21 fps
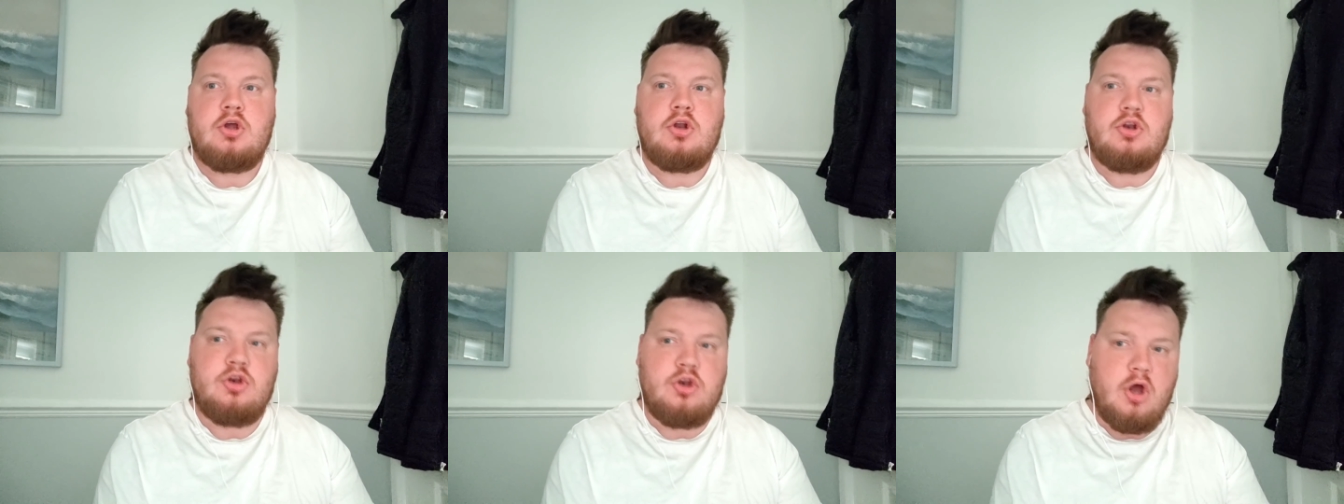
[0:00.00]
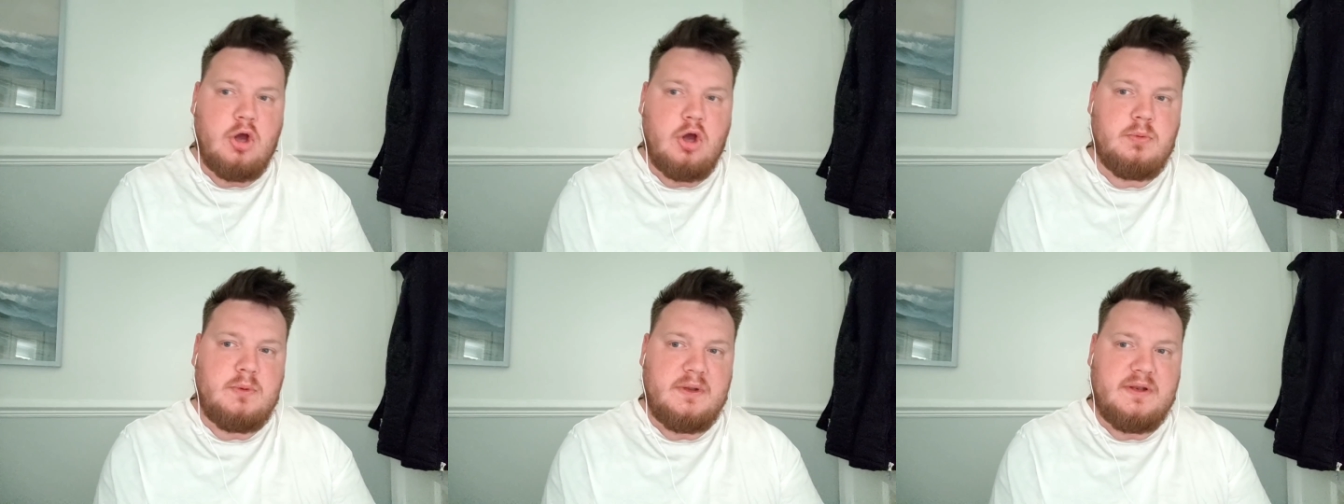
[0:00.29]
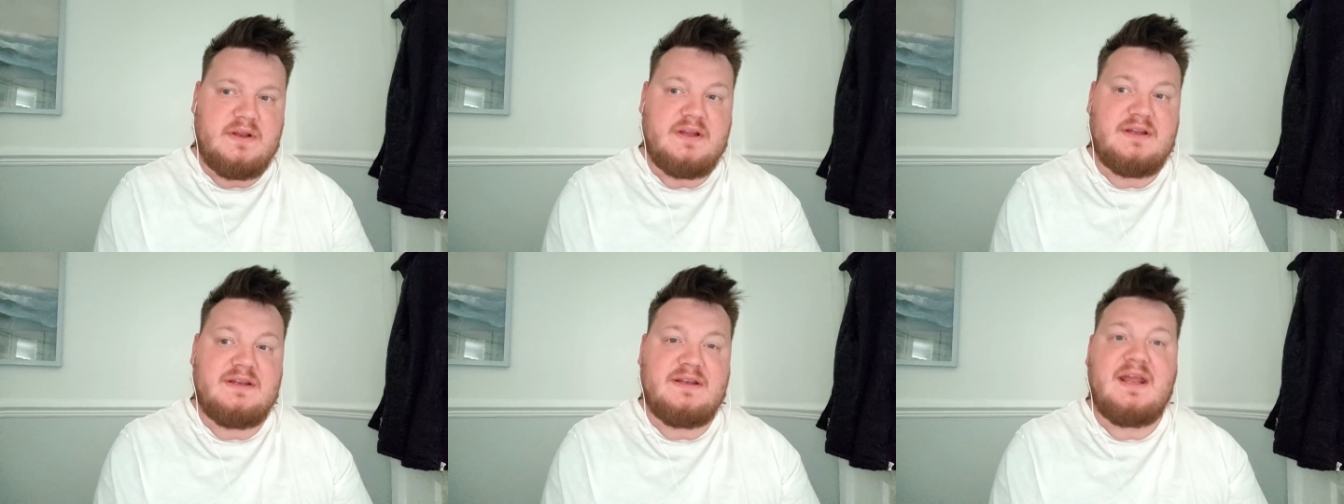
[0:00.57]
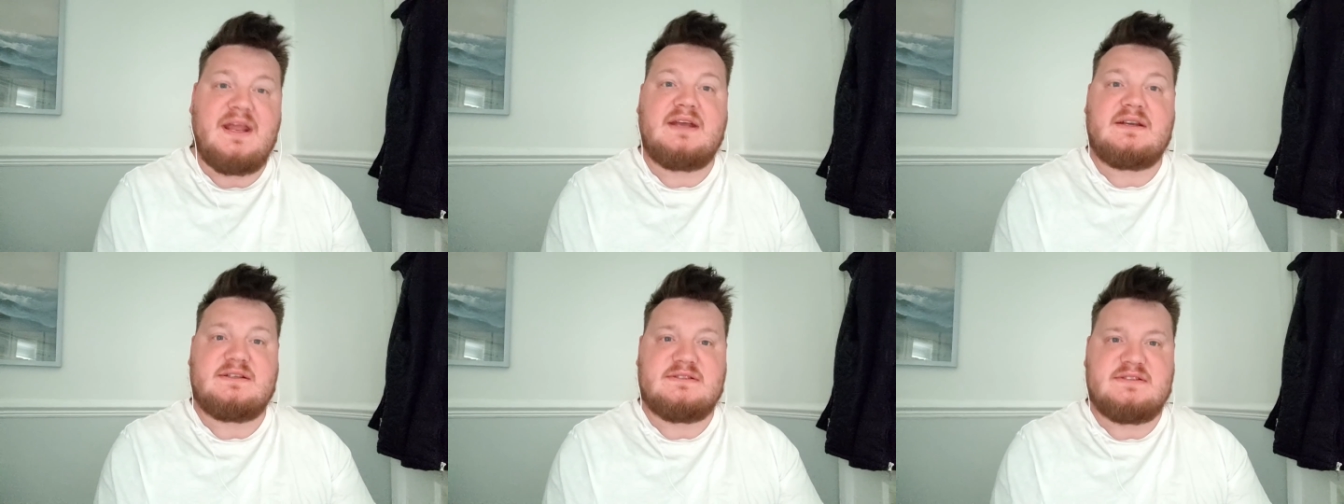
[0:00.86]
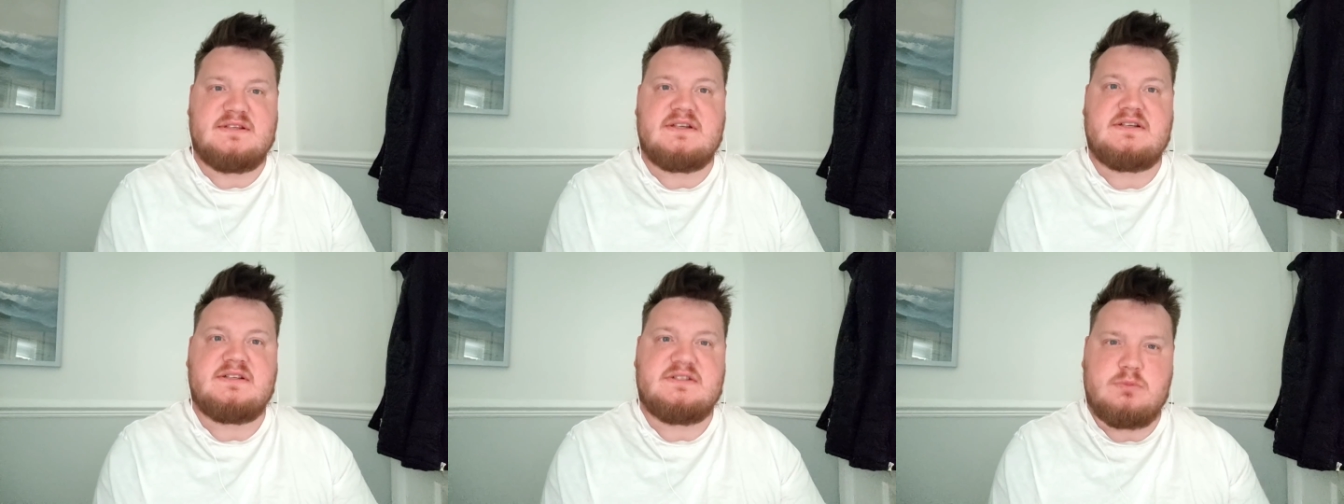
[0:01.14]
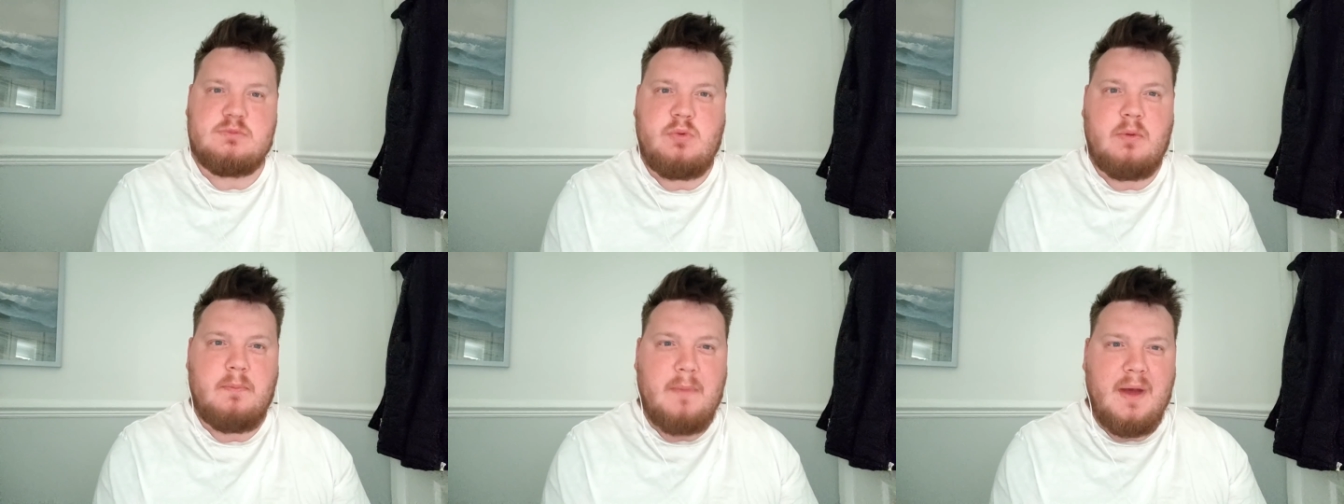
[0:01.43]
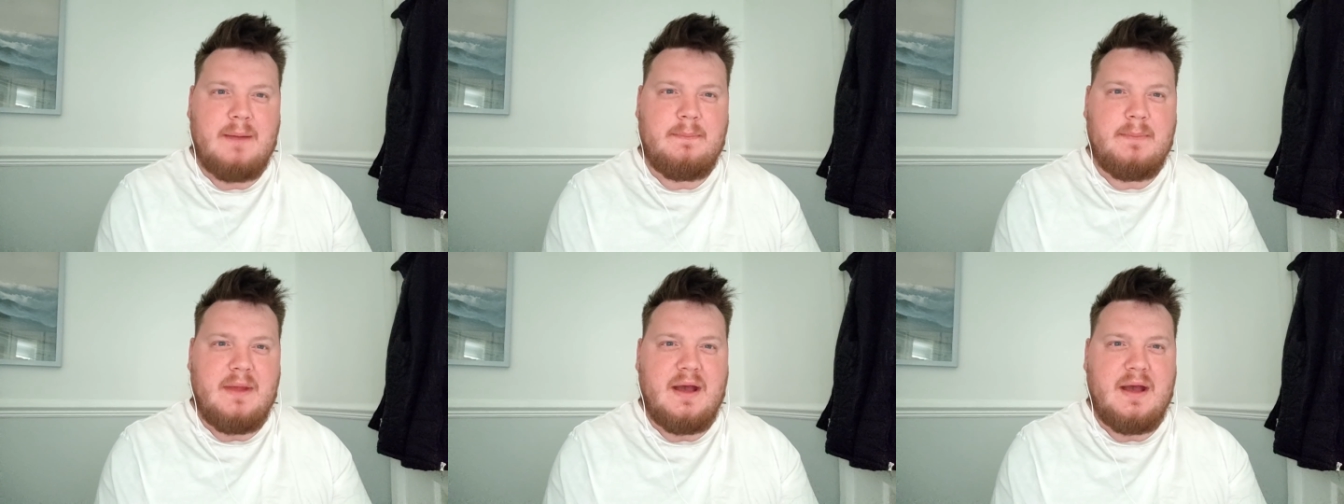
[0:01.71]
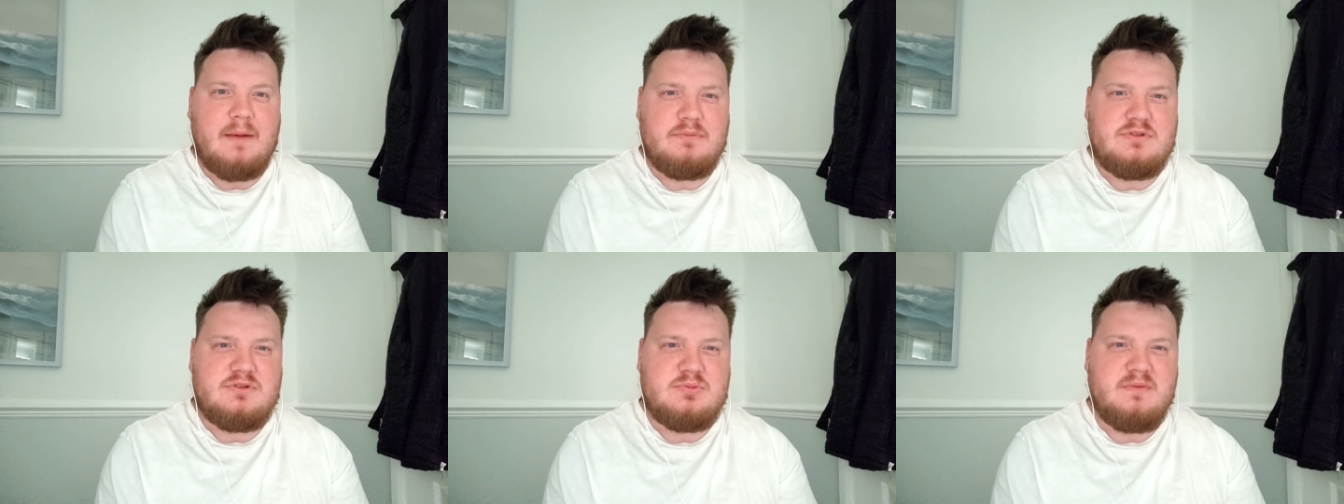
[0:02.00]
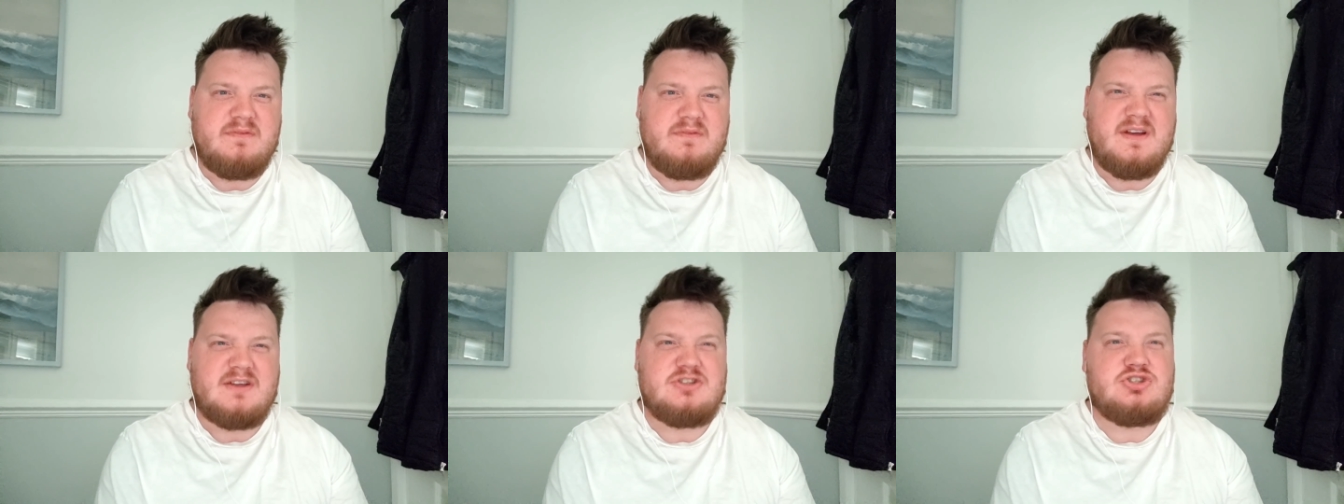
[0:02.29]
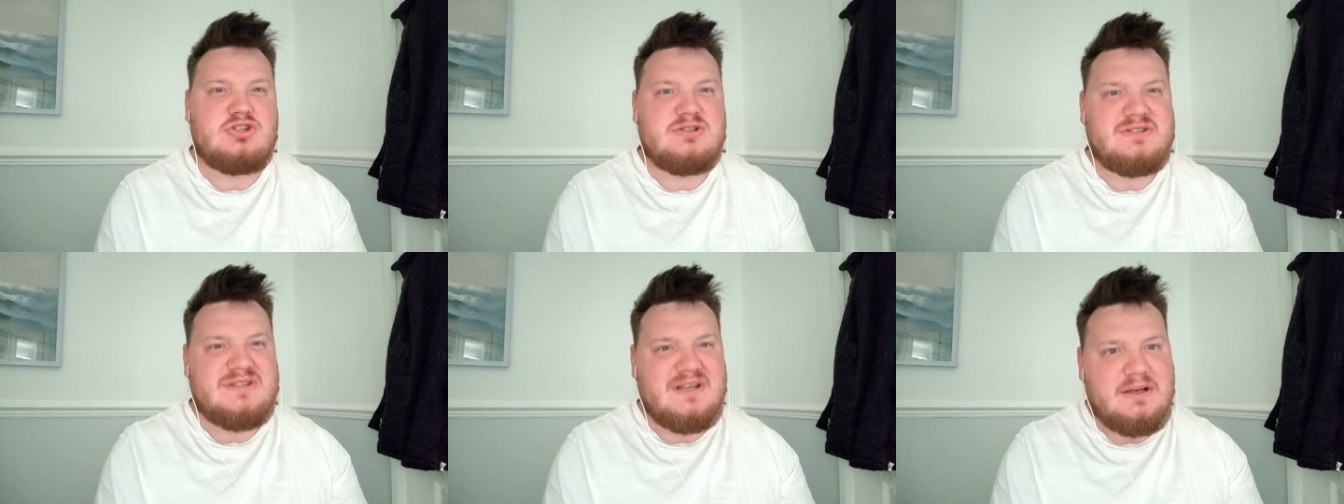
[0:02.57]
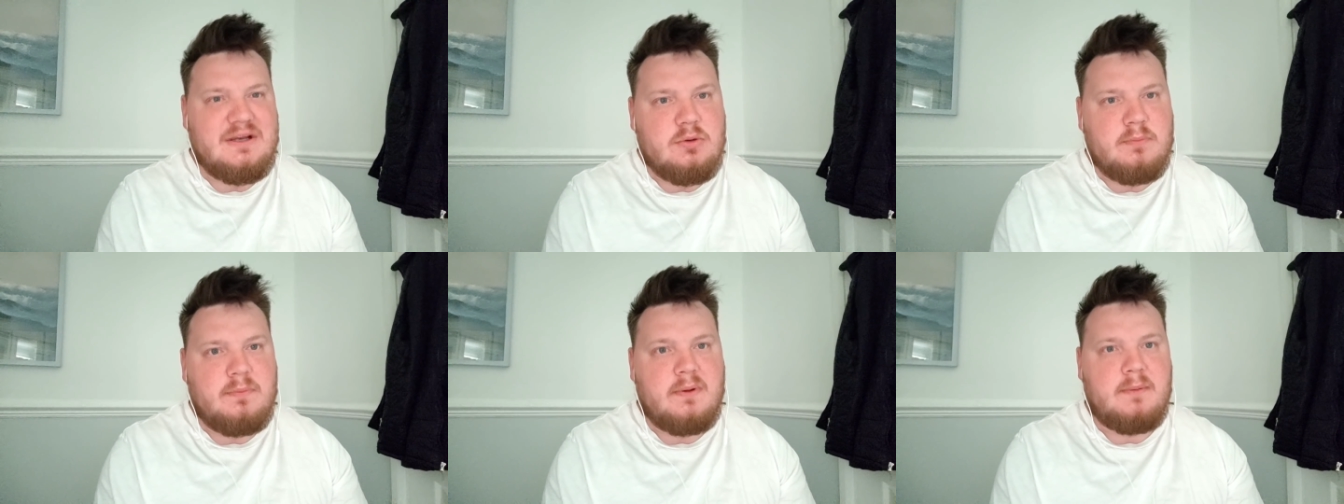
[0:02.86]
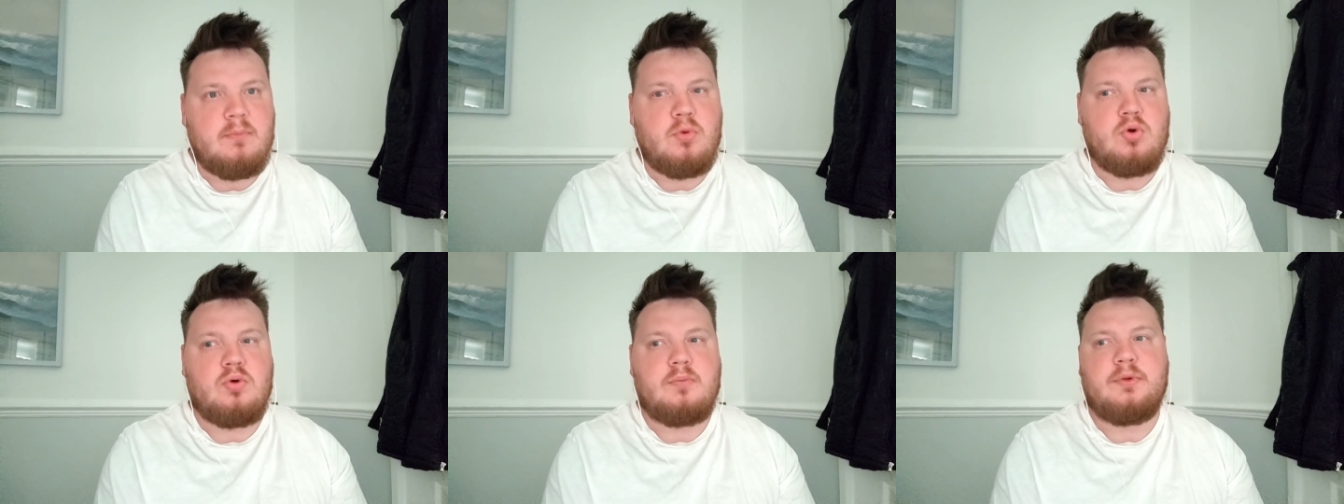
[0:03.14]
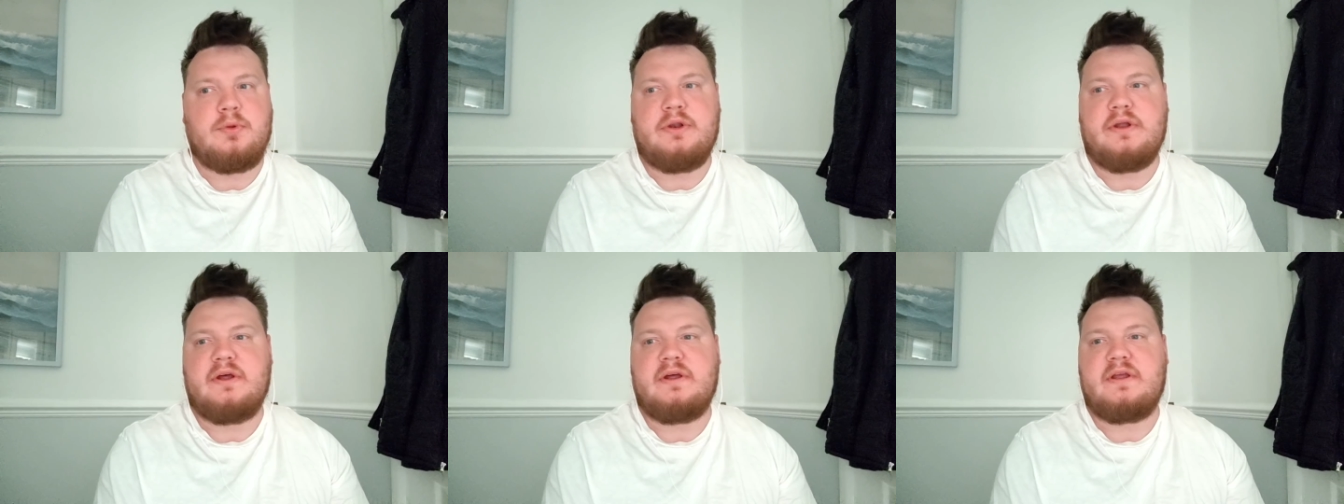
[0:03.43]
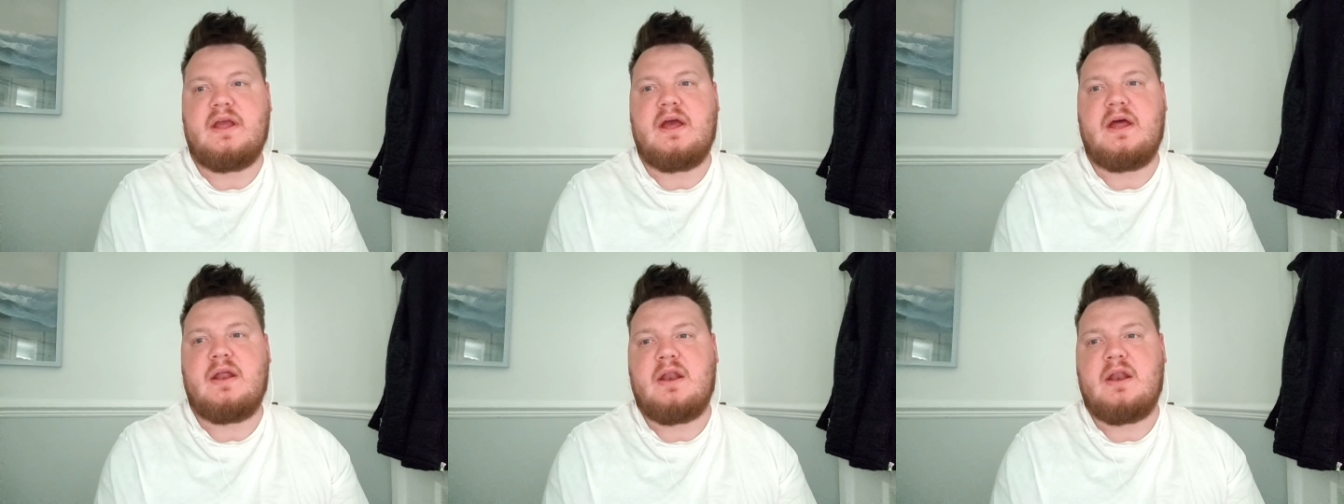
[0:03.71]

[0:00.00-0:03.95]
Knowing that next season we may be able to invest just a little bit more money